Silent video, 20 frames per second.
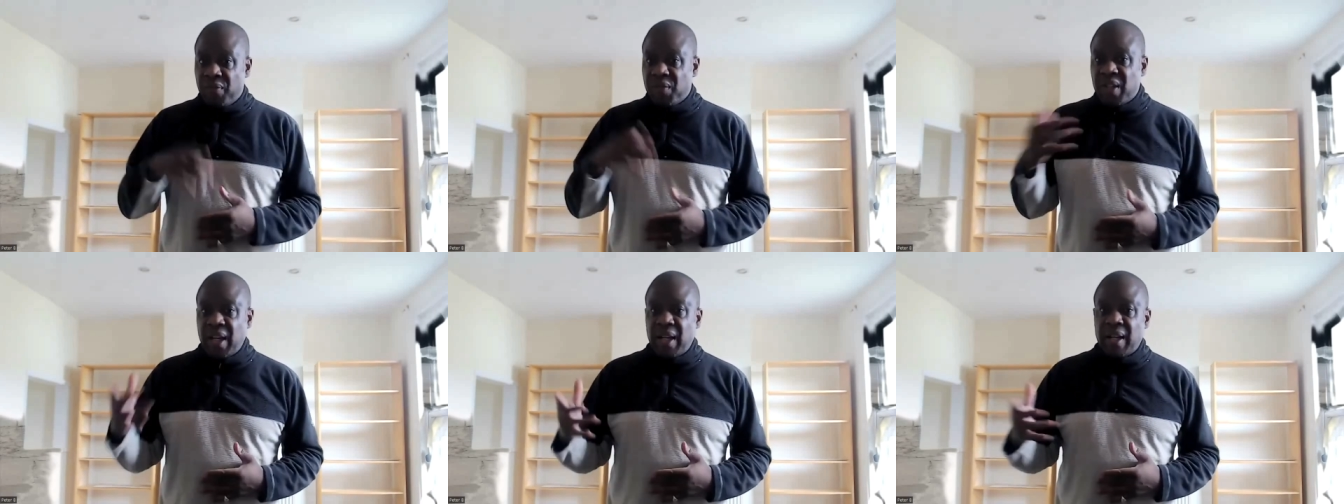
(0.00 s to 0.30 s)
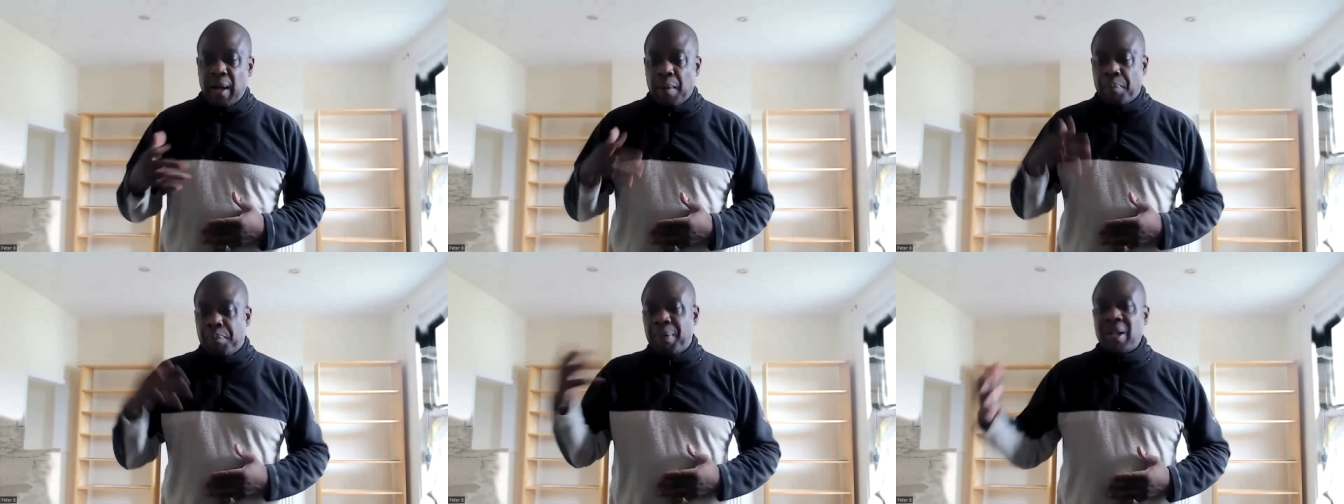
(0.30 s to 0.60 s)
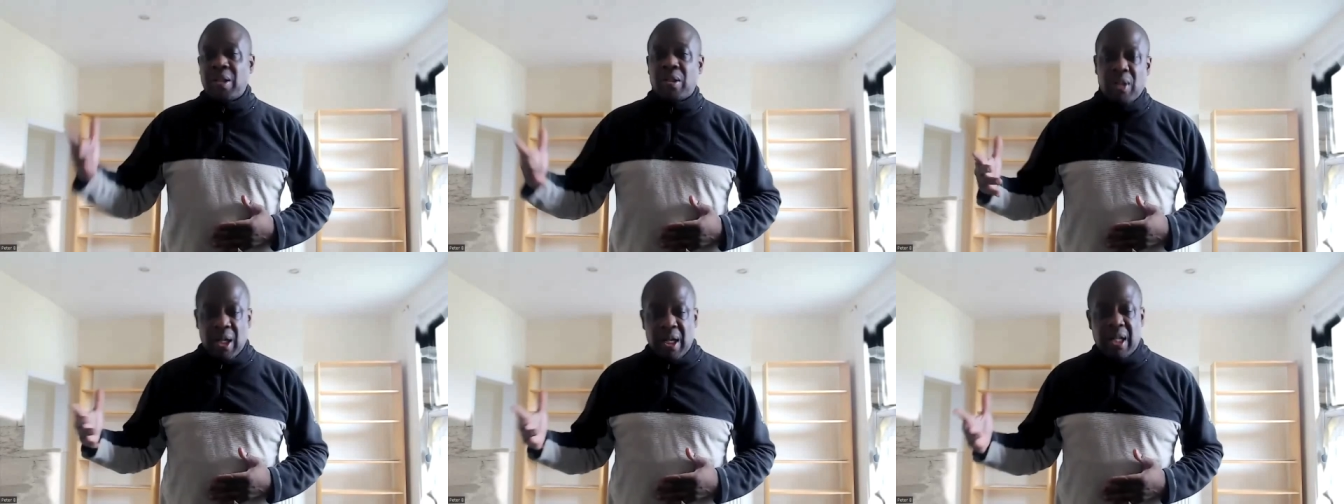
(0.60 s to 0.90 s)
I've seen that. I've
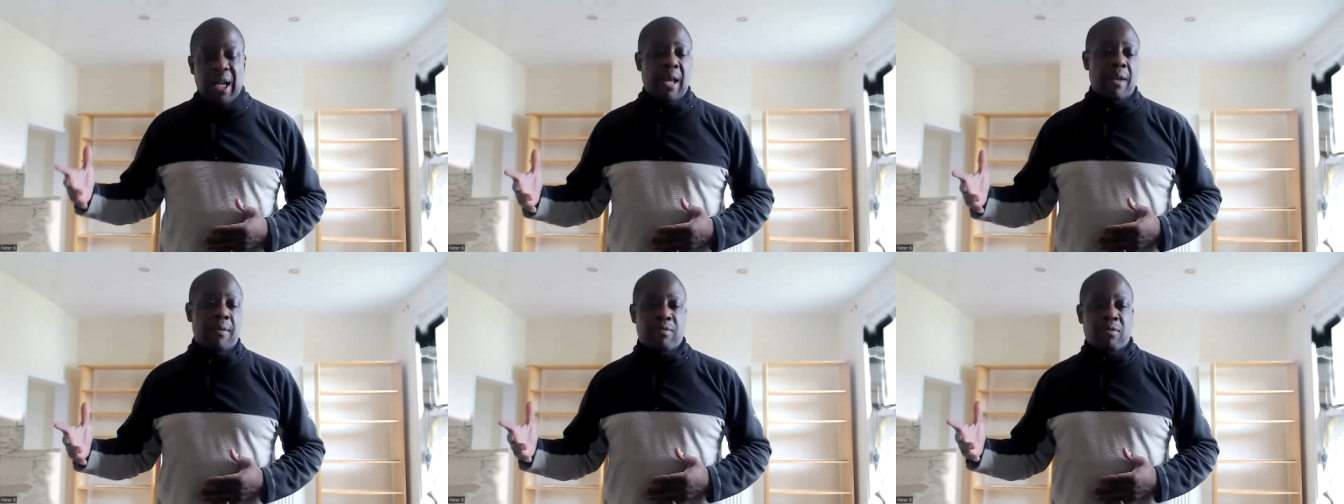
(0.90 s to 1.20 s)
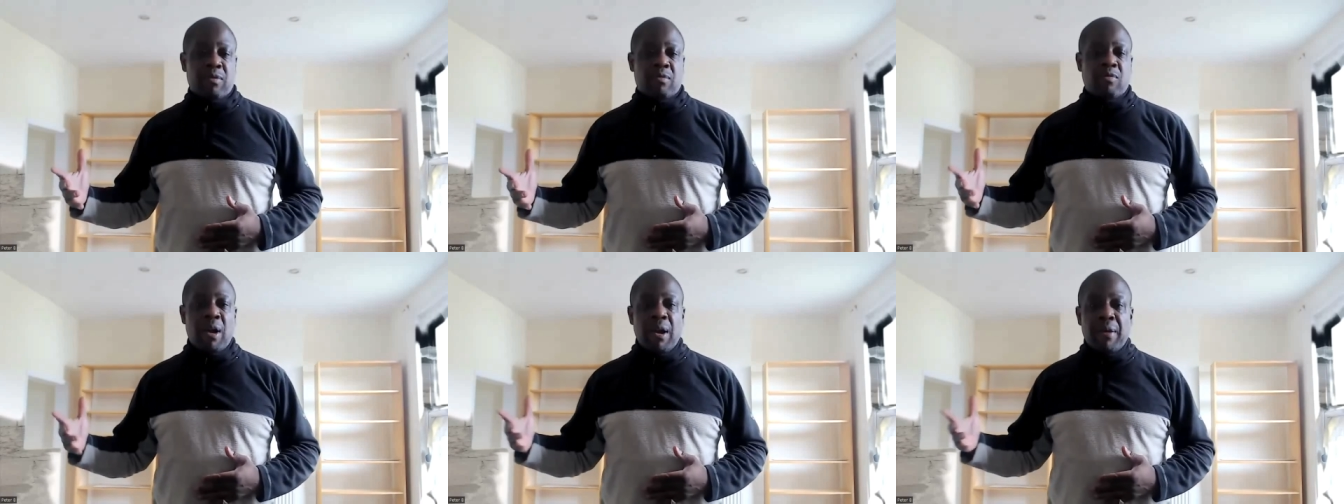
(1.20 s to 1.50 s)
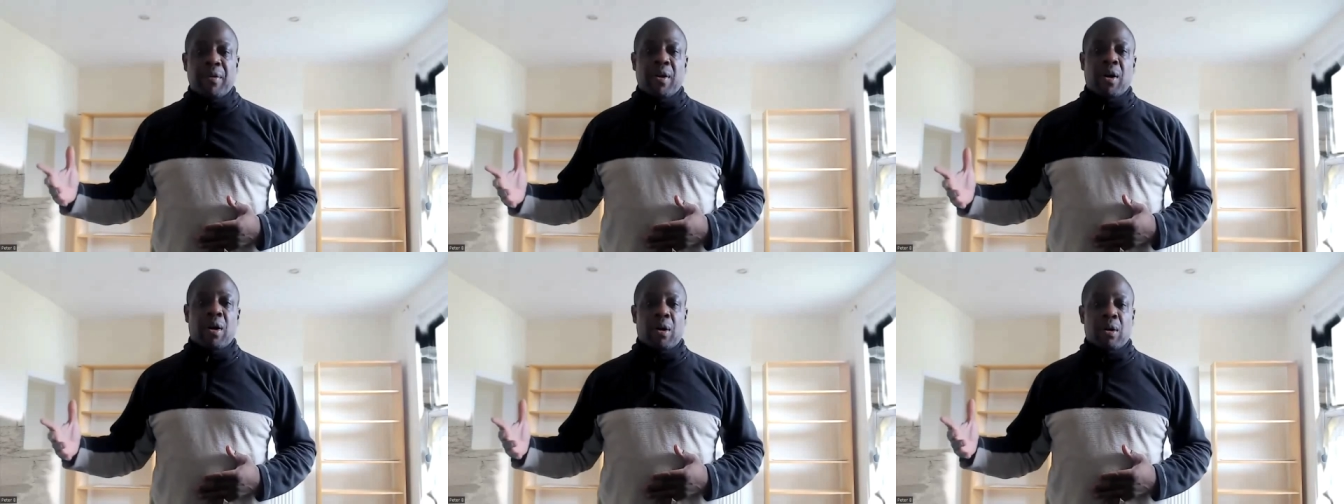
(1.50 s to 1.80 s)
been to the grave
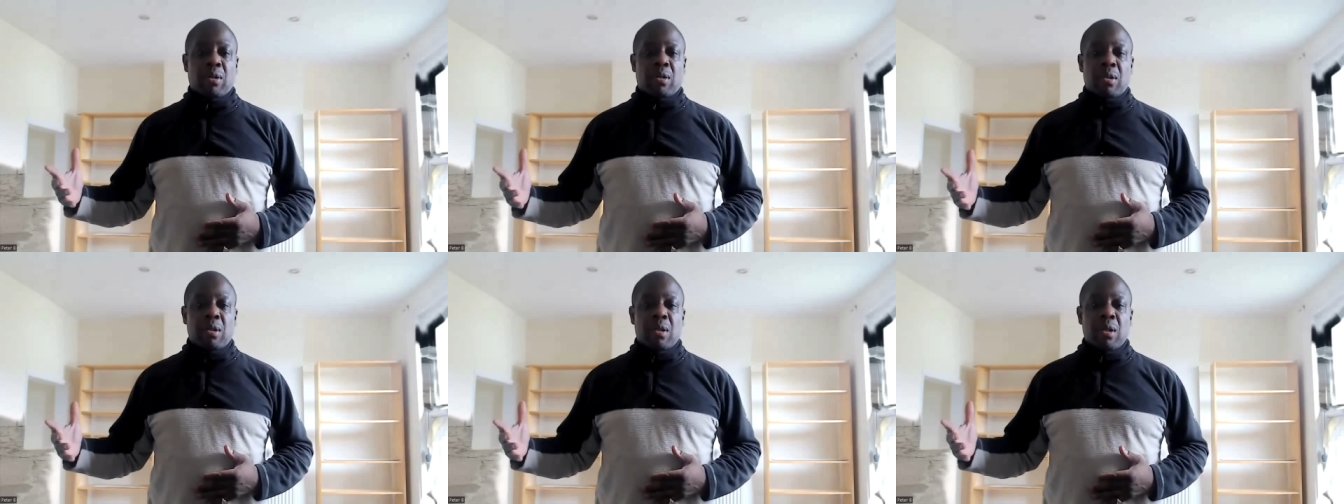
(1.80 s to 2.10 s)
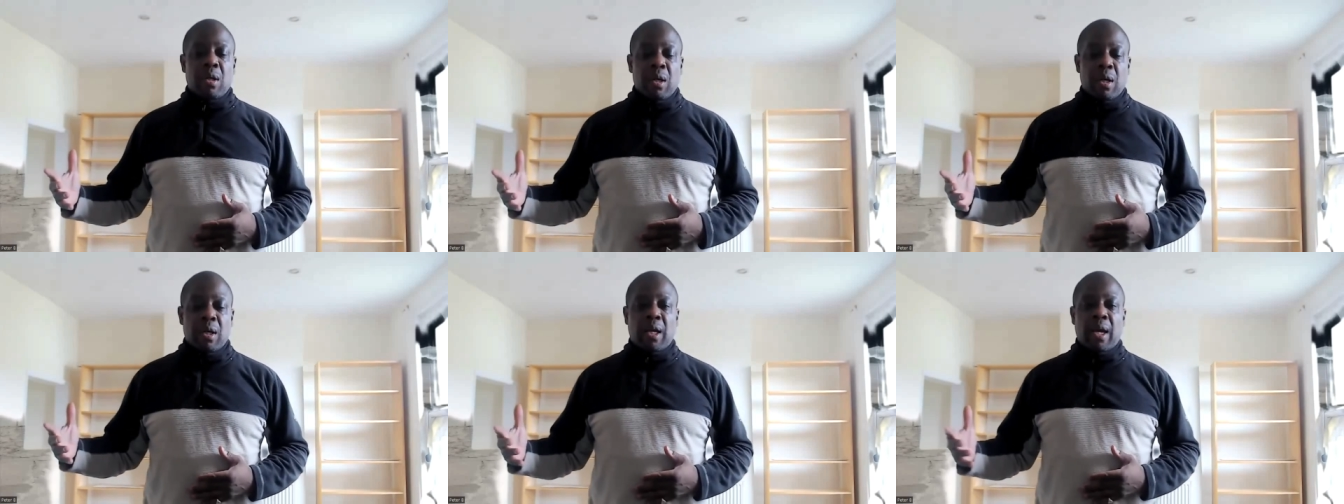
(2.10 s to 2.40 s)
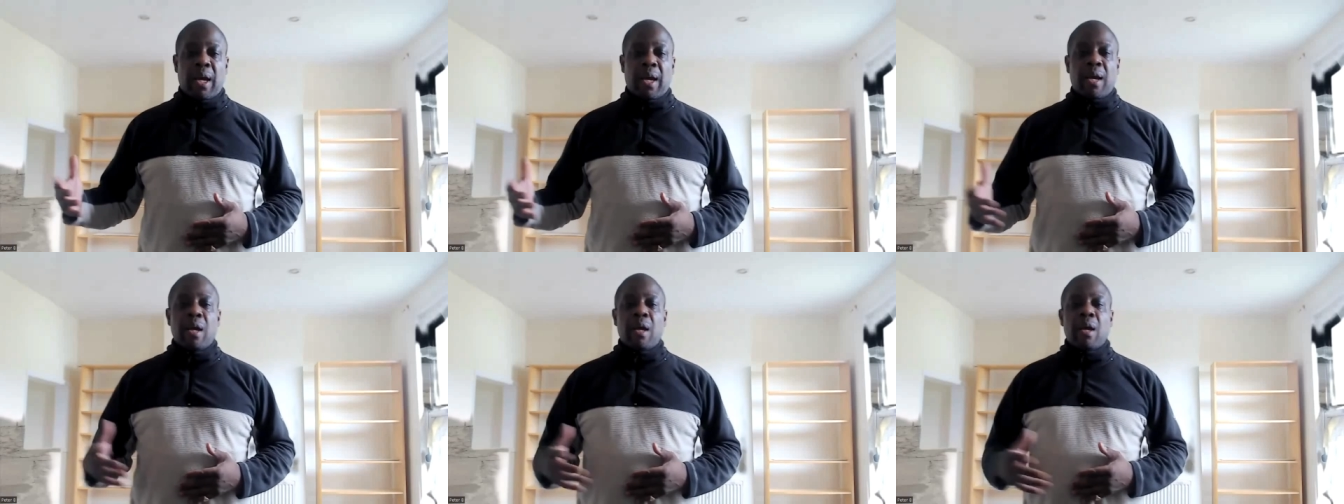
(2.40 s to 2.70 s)
graveyards,
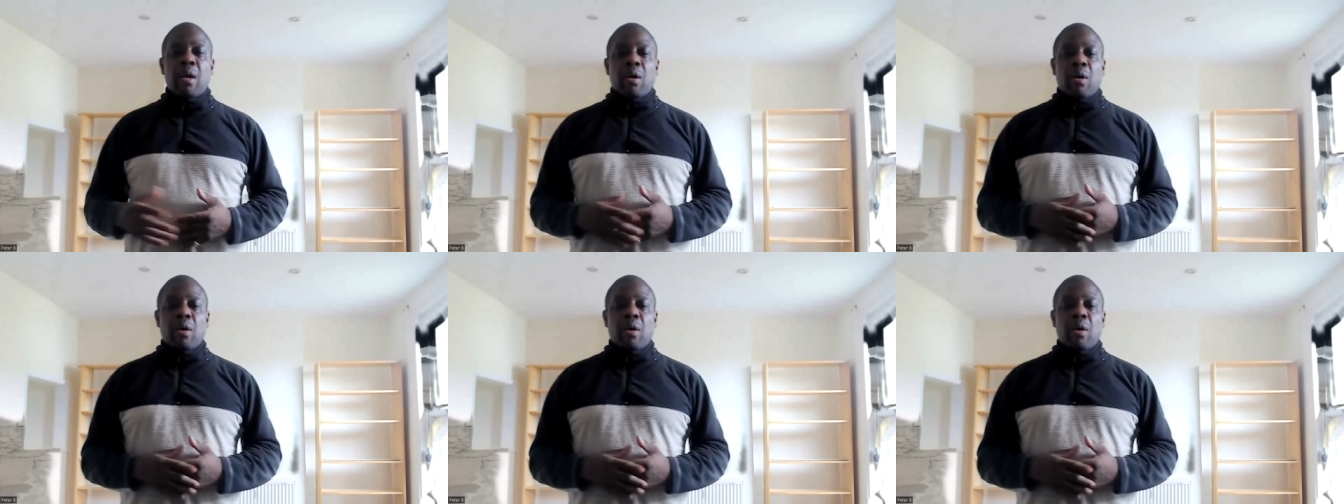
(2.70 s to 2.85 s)
okay,